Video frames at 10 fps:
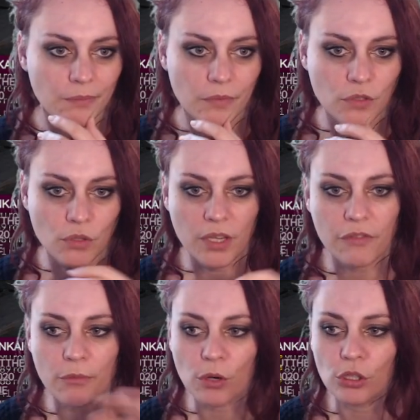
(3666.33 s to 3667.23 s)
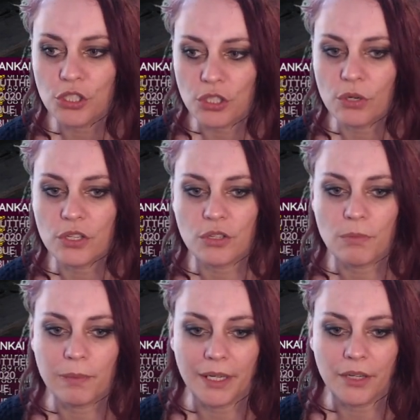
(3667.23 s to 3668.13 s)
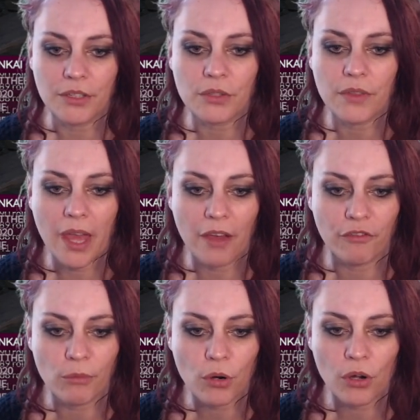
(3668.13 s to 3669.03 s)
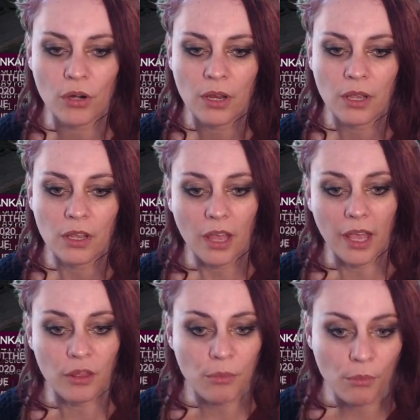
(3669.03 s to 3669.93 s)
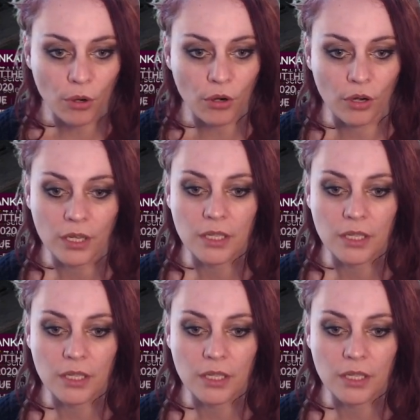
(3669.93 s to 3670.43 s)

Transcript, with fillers: to give more choice to players so they have more and more